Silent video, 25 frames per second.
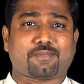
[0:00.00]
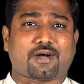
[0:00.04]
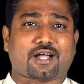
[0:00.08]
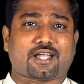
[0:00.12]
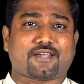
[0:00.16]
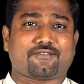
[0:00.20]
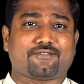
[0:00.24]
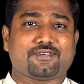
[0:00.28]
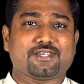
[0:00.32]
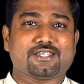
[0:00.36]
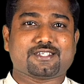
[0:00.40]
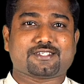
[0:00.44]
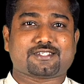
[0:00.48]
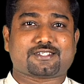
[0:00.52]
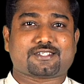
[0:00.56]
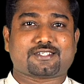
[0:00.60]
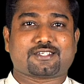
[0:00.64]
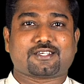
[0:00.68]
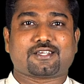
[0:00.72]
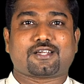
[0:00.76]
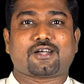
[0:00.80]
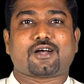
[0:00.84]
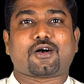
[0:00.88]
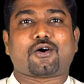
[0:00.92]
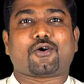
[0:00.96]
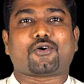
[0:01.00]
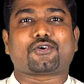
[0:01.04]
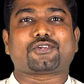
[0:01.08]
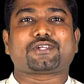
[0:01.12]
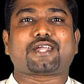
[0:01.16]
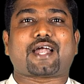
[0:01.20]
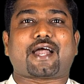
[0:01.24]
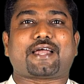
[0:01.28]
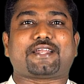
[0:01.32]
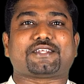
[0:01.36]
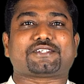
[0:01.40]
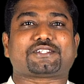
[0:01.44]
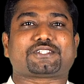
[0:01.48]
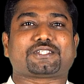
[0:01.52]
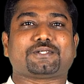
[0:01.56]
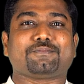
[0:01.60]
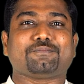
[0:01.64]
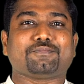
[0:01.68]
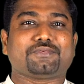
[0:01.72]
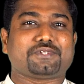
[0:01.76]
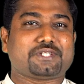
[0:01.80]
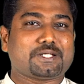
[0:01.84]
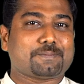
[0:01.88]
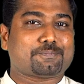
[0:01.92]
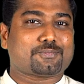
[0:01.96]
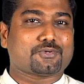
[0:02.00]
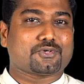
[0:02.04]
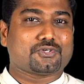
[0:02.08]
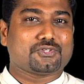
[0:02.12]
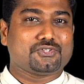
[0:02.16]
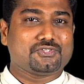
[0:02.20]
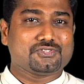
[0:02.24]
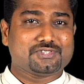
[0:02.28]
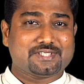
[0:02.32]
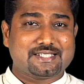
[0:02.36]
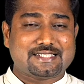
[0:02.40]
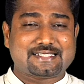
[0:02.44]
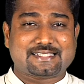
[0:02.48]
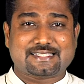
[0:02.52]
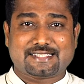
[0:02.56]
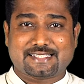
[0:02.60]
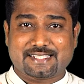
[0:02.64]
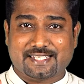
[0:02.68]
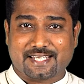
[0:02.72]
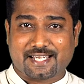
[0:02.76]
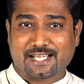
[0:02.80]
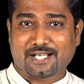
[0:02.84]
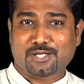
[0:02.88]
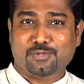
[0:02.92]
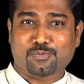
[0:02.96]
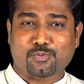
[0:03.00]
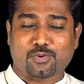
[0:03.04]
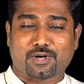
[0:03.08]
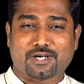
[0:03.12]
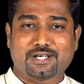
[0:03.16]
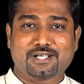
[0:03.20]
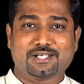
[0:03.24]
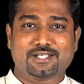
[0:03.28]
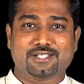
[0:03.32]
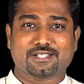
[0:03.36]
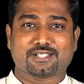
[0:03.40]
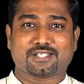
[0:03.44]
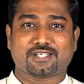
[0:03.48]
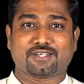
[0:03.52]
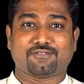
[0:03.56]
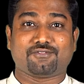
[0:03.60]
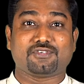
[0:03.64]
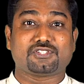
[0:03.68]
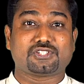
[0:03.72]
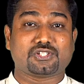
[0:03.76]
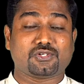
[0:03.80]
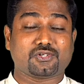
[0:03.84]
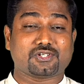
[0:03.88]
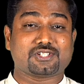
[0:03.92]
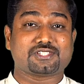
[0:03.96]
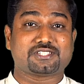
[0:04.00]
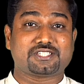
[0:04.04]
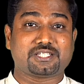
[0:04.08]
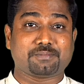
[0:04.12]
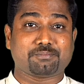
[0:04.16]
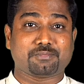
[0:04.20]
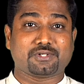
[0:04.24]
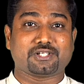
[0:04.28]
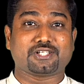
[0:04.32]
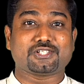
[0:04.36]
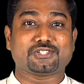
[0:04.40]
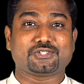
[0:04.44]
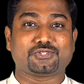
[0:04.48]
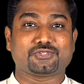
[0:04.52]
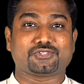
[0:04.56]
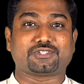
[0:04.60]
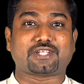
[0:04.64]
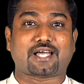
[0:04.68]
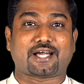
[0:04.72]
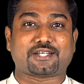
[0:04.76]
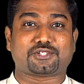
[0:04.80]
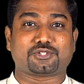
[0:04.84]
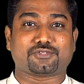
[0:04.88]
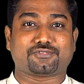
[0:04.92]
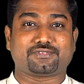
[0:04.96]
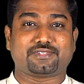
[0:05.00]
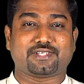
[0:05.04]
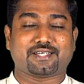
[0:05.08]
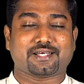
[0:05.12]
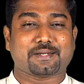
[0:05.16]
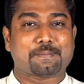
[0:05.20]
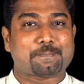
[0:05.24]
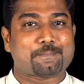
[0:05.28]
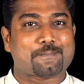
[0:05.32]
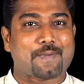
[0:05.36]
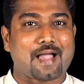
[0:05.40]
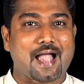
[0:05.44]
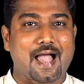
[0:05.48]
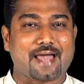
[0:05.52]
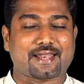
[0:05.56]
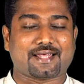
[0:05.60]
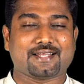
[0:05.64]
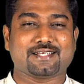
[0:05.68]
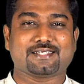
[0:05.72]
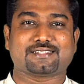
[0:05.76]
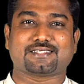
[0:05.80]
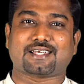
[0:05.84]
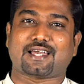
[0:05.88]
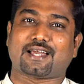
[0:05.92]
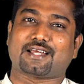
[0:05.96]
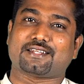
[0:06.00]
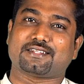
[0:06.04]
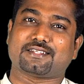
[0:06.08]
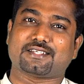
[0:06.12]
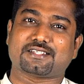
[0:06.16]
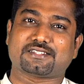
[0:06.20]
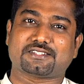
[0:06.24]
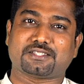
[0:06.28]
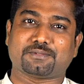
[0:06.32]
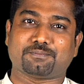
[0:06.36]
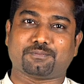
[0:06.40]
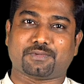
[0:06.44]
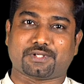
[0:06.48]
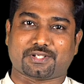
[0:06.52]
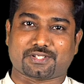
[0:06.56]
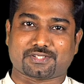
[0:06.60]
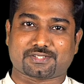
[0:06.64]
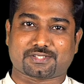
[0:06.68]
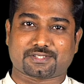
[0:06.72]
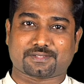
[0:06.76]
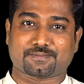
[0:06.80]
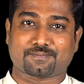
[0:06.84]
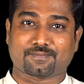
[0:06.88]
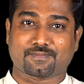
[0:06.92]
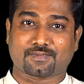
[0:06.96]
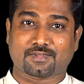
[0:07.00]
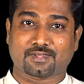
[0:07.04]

by which organism they produce its young one which looks similar to that of their parents and their siblings.